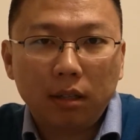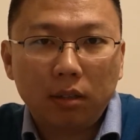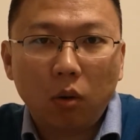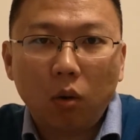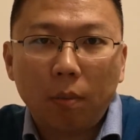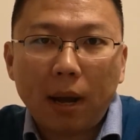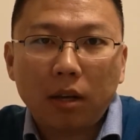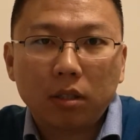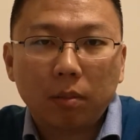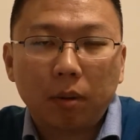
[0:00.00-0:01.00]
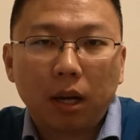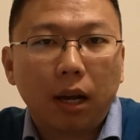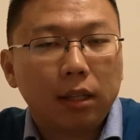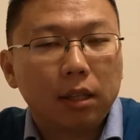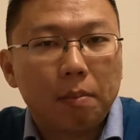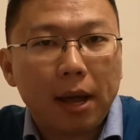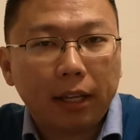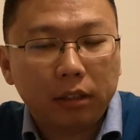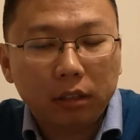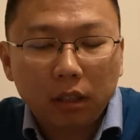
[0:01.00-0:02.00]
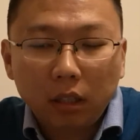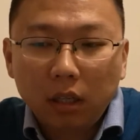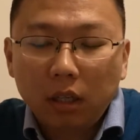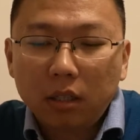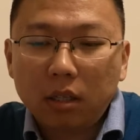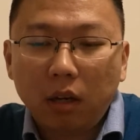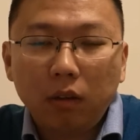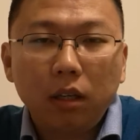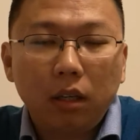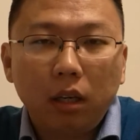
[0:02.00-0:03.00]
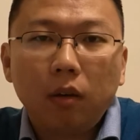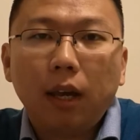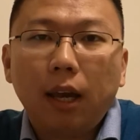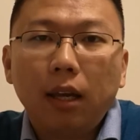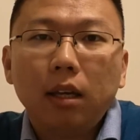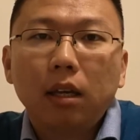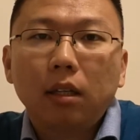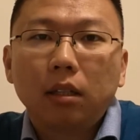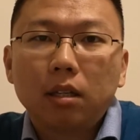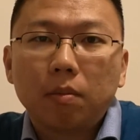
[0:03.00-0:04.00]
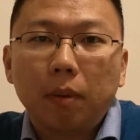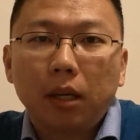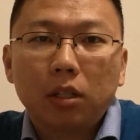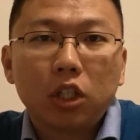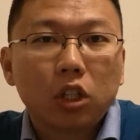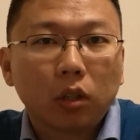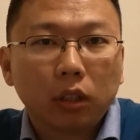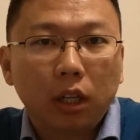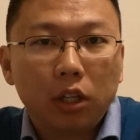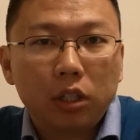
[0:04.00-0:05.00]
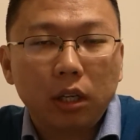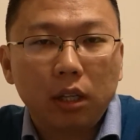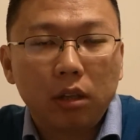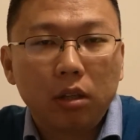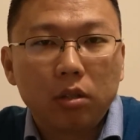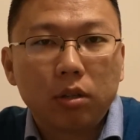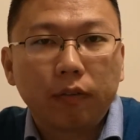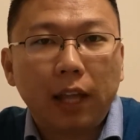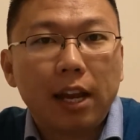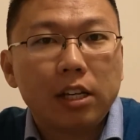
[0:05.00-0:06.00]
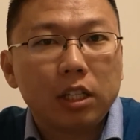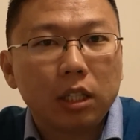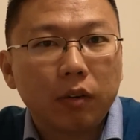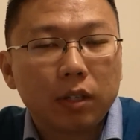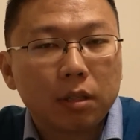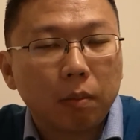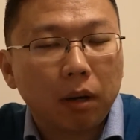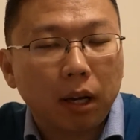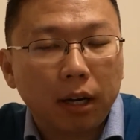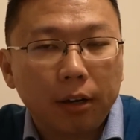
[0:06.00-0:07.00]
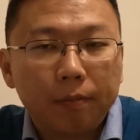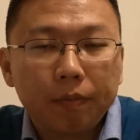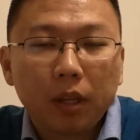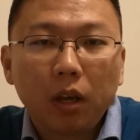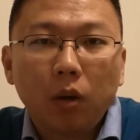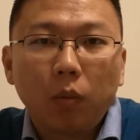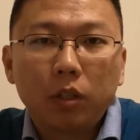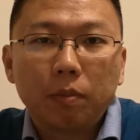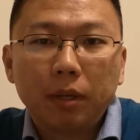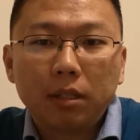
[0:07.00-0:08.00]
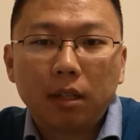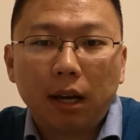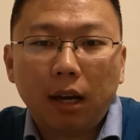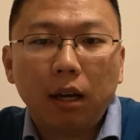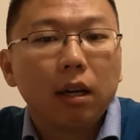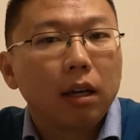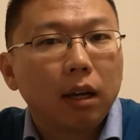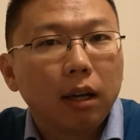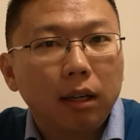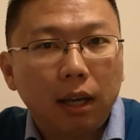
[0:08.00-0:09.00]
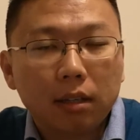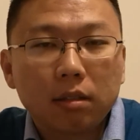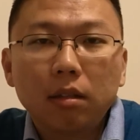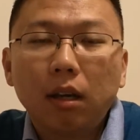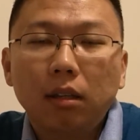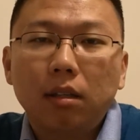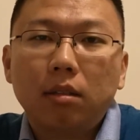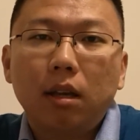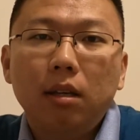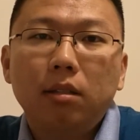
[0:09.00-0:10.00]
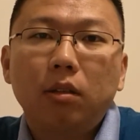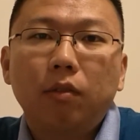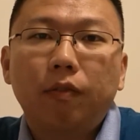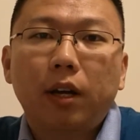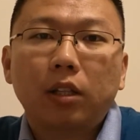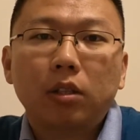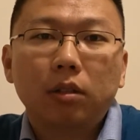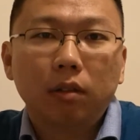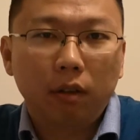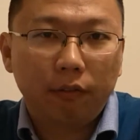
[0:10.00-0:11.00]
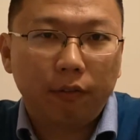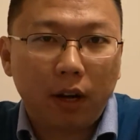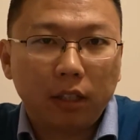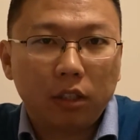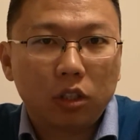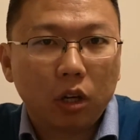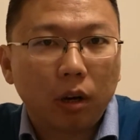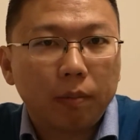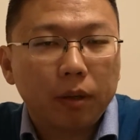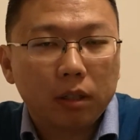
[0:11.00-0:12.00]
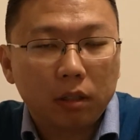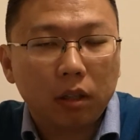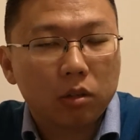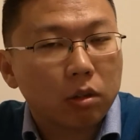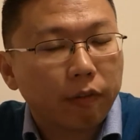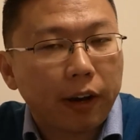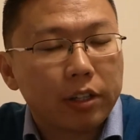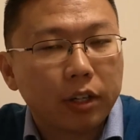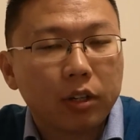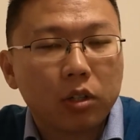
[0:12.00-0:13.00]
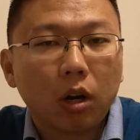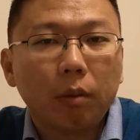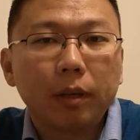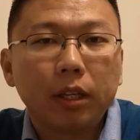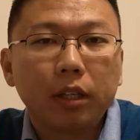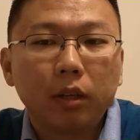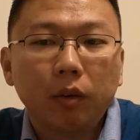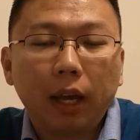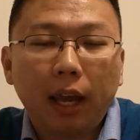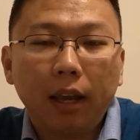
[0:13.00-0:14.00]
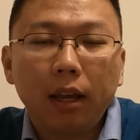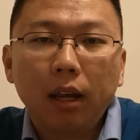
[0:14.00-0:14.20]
all about supply and demand. So in UK, there's big shortage in terms of engineering supply, which means that yes, it is easy to find a job, software engineering job in UK.